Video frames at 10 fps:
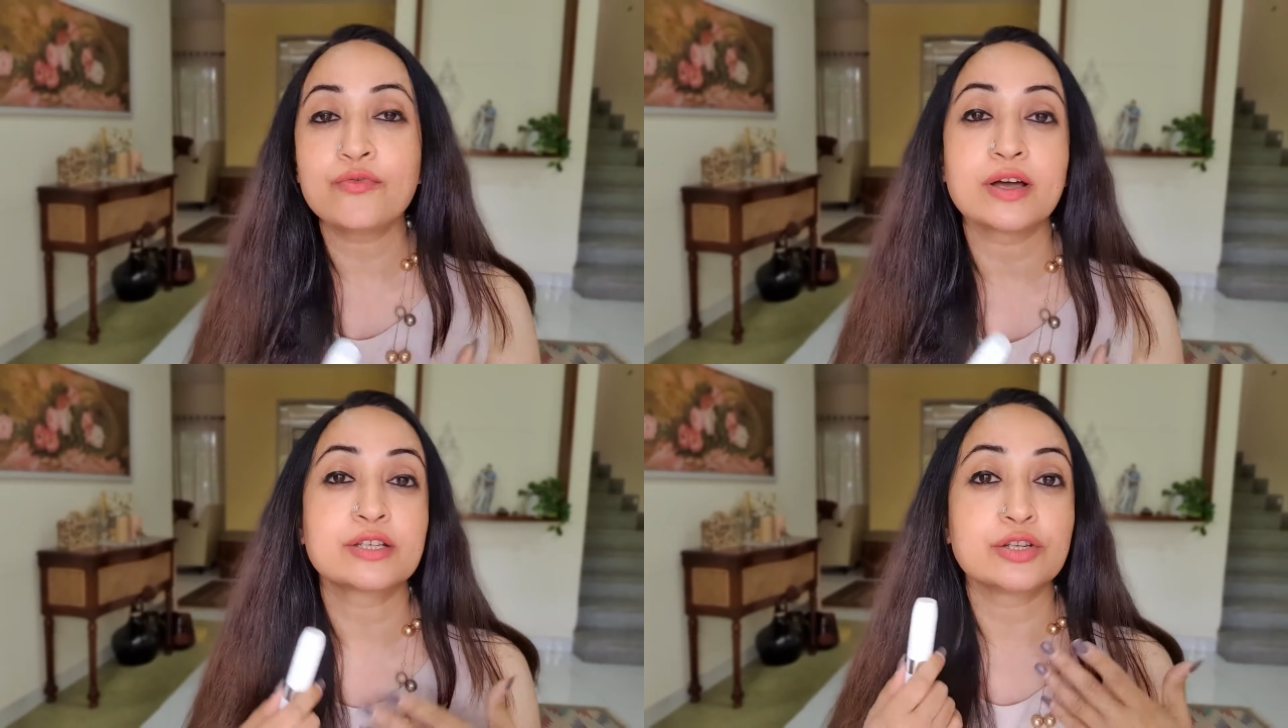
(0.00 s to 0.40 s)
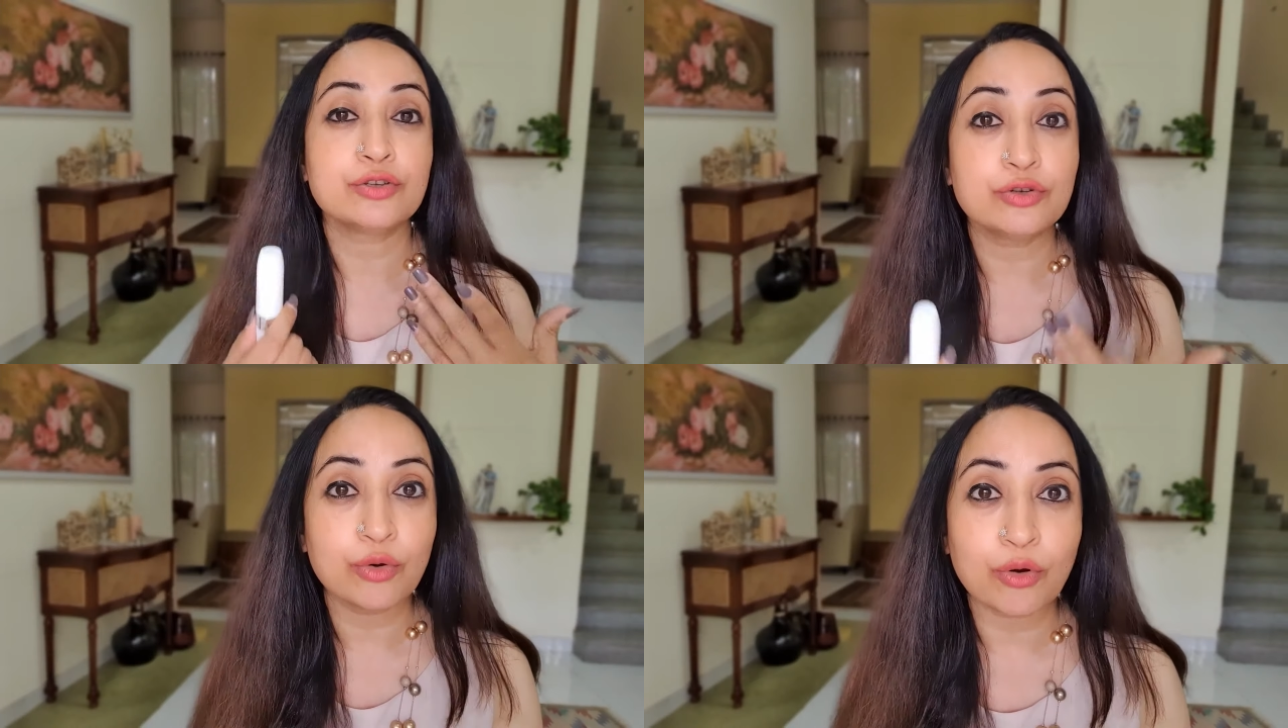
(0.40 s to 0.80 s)
fast
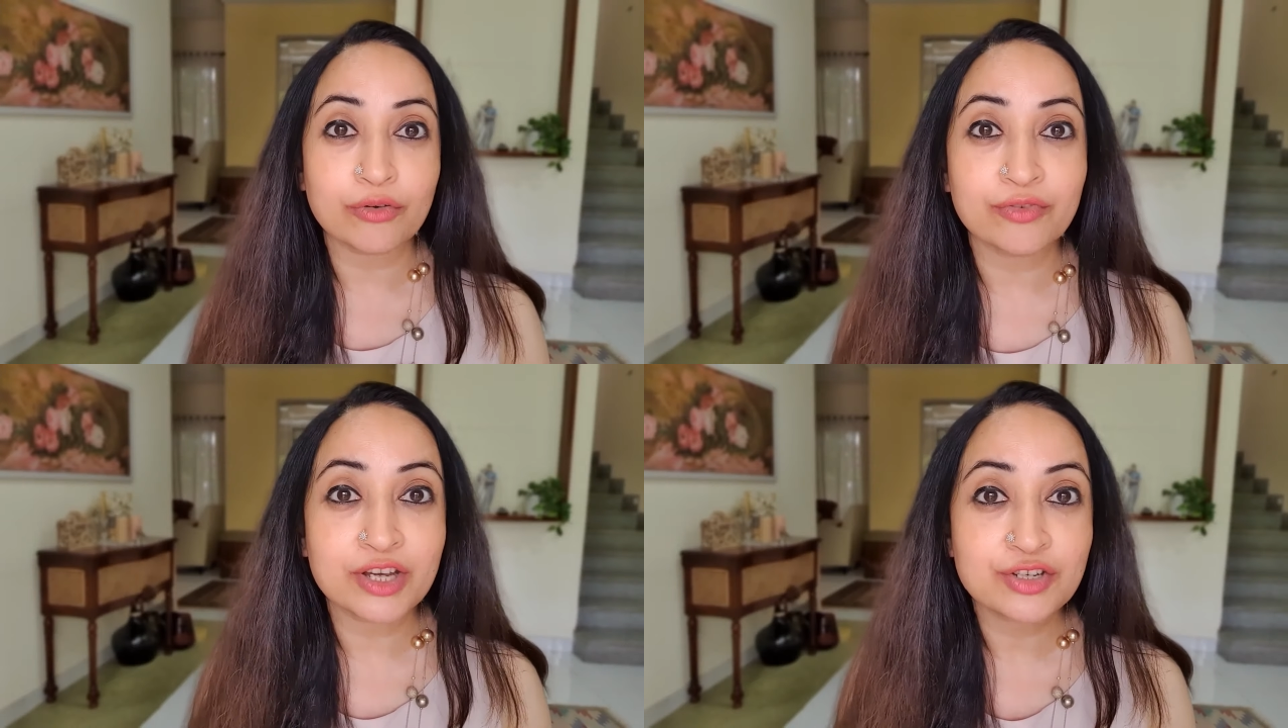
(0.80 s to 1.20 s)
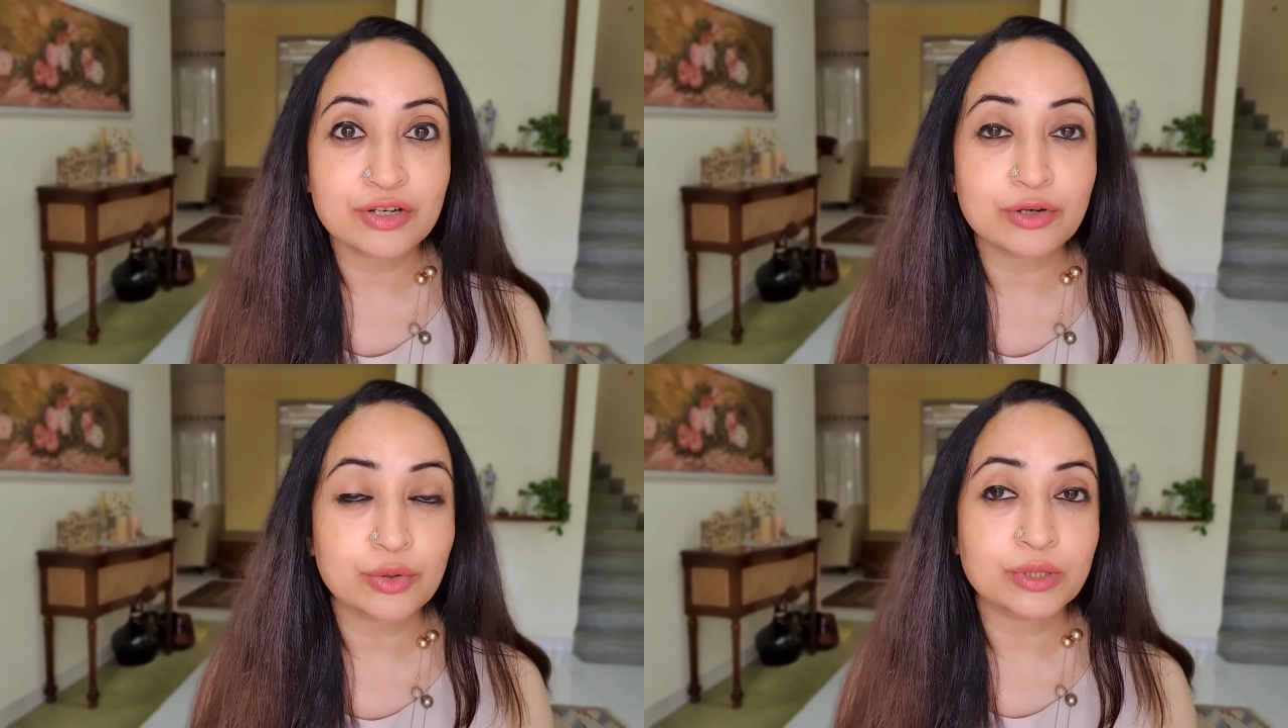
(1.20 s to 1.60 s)
your
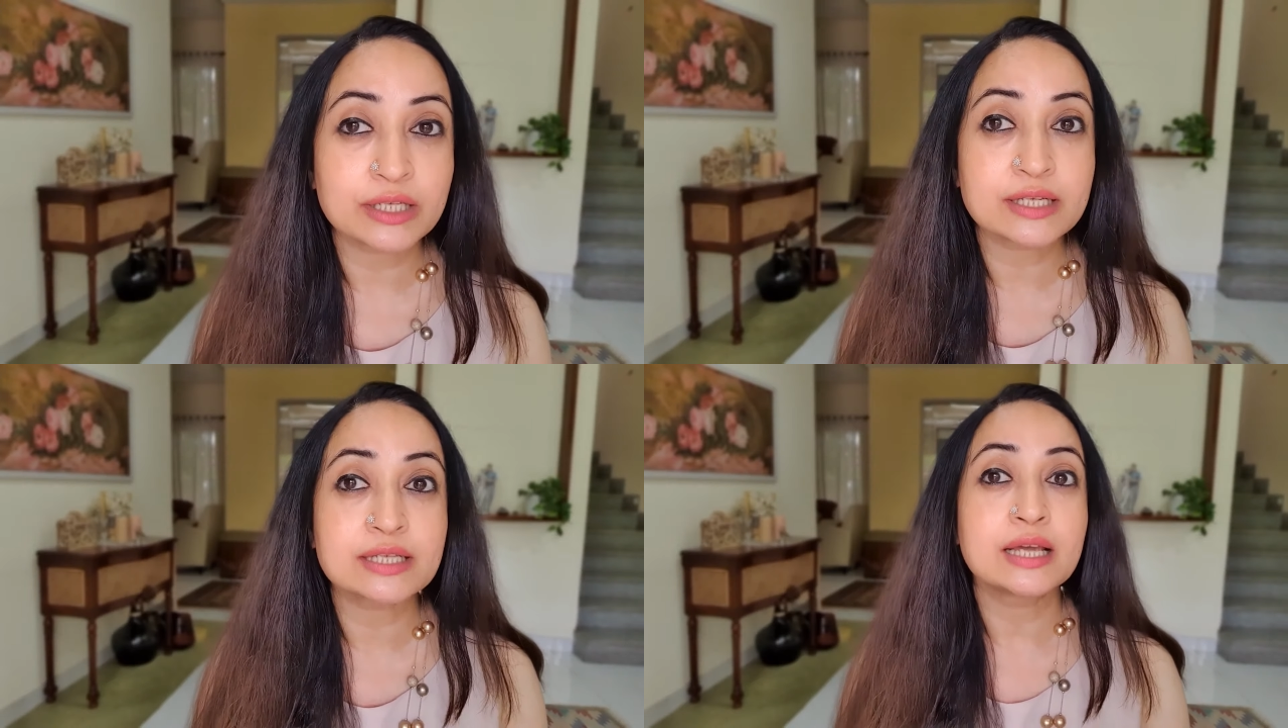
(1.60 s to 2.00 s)
facial growth is.